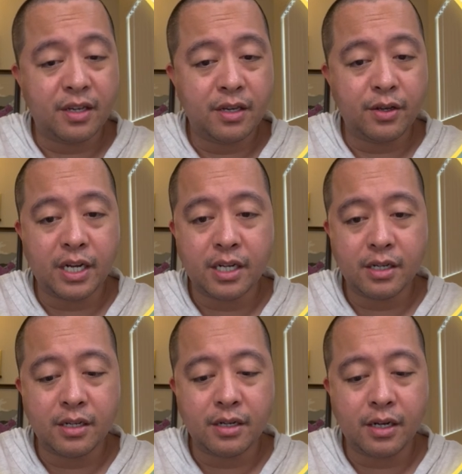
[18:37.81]
You're not
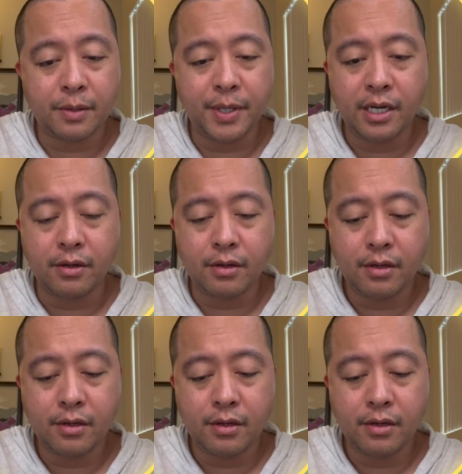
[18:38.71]
gonna knock me out.